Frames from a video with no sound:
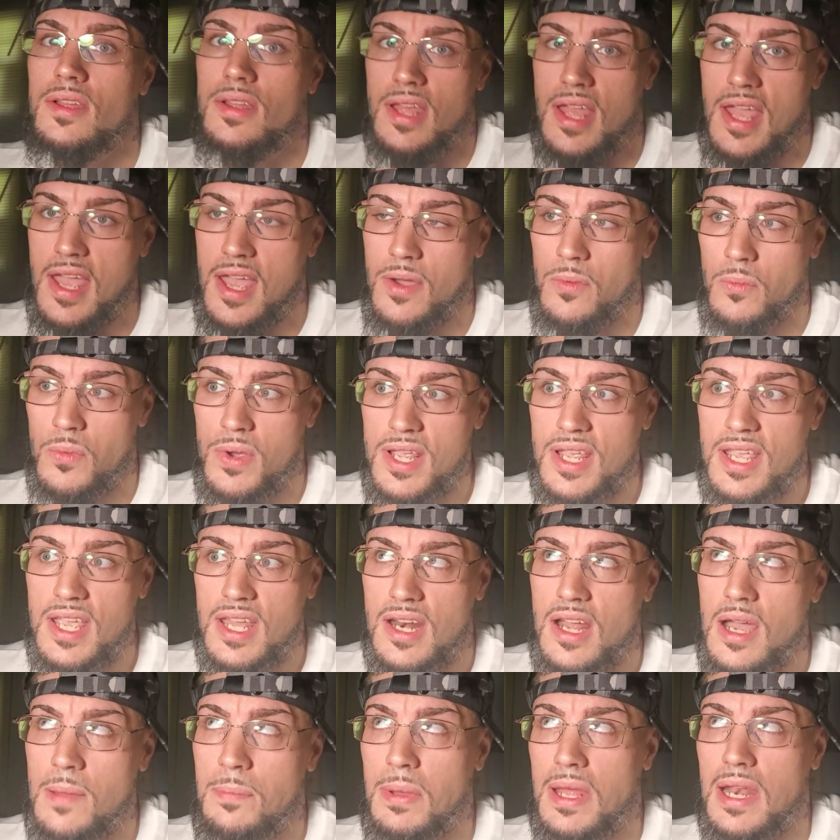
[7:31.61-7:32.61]
And we get
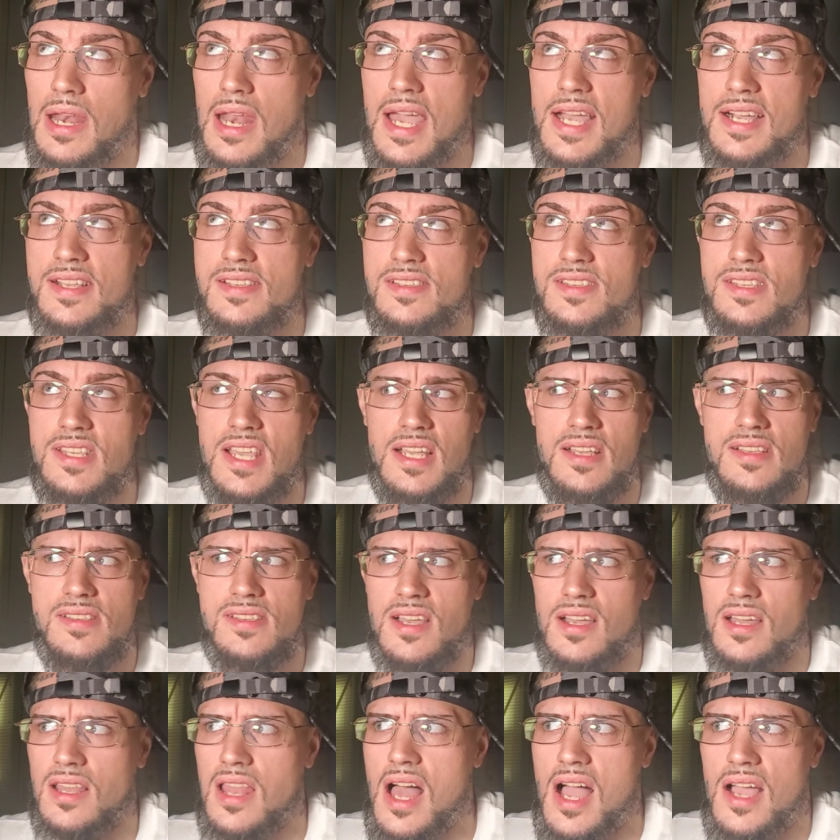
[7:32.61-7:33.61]
up at like 6
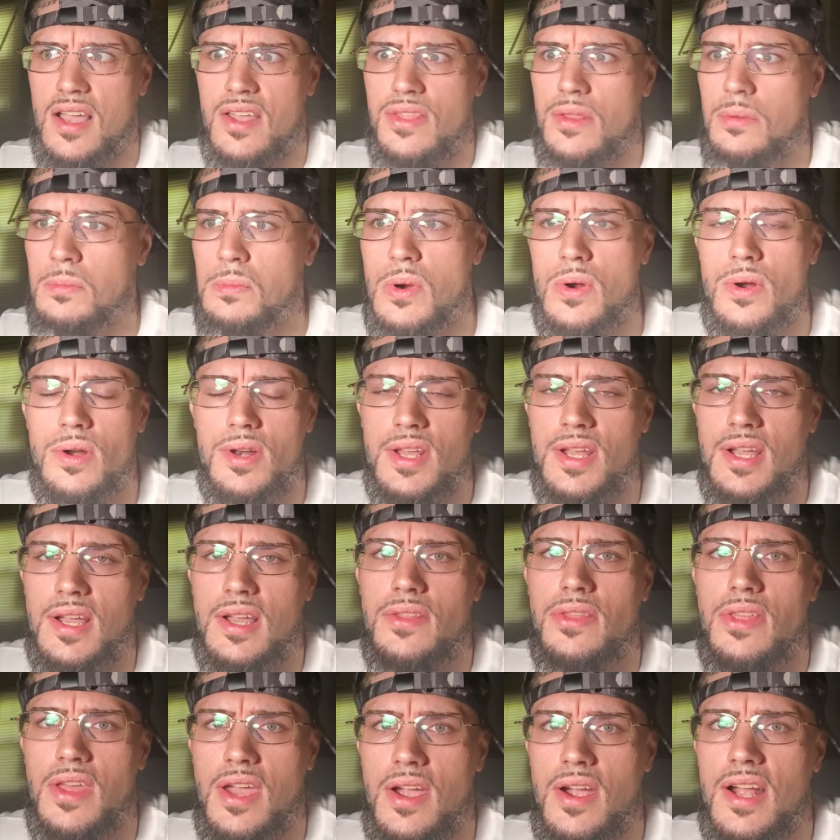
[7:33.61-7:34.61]
o'clock in the
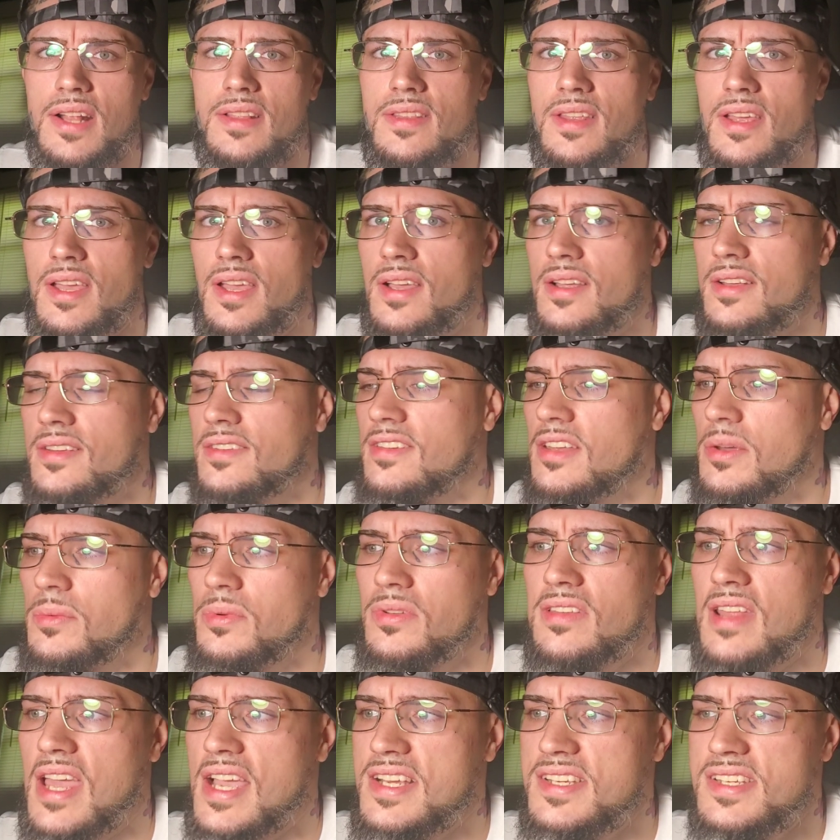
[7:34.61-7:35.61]
morning there, I think. It
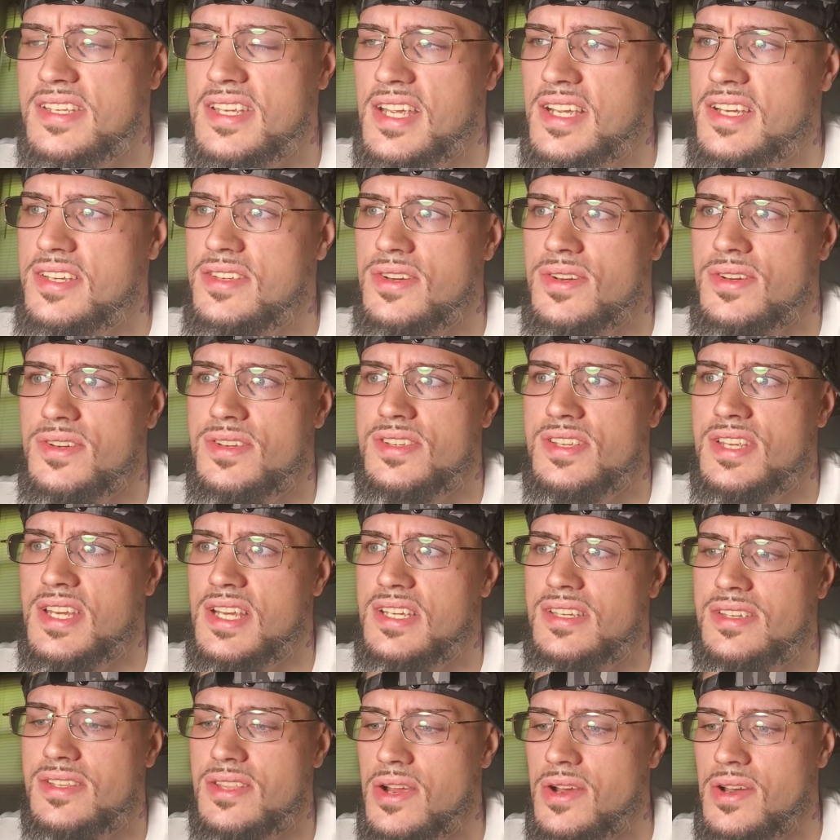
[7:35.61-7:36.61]
was like 6 or
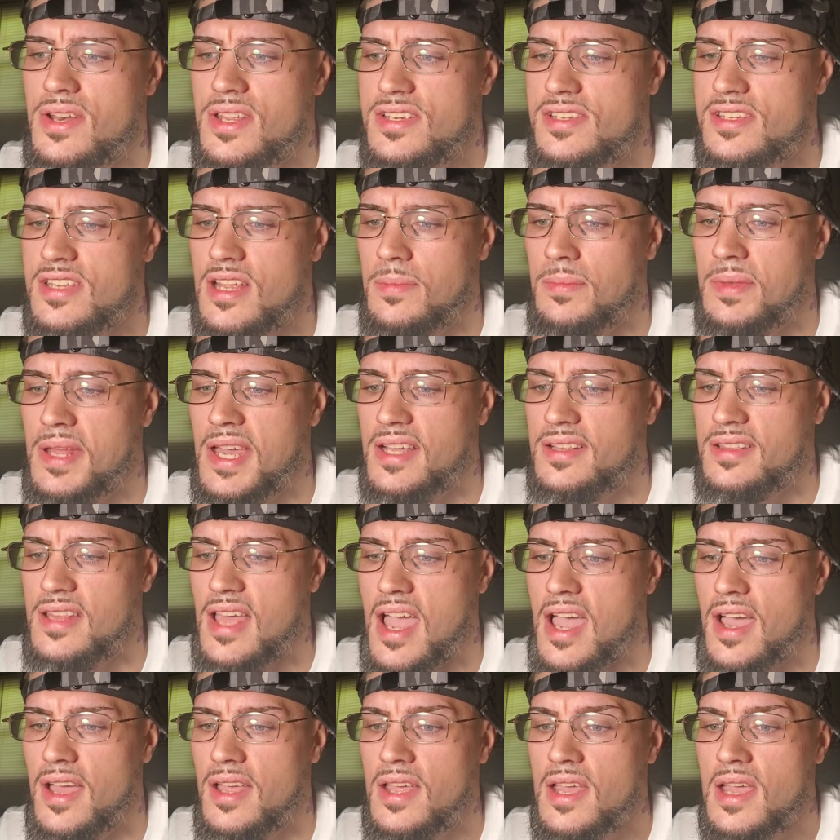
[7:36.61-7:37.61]
6:30, something like
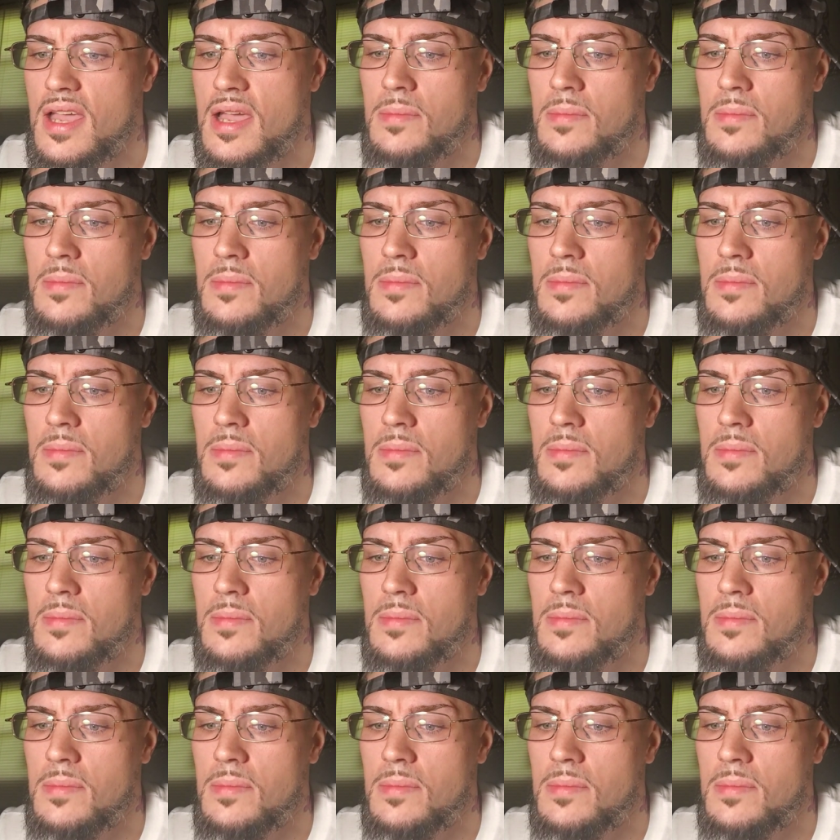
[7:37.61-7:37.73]
that.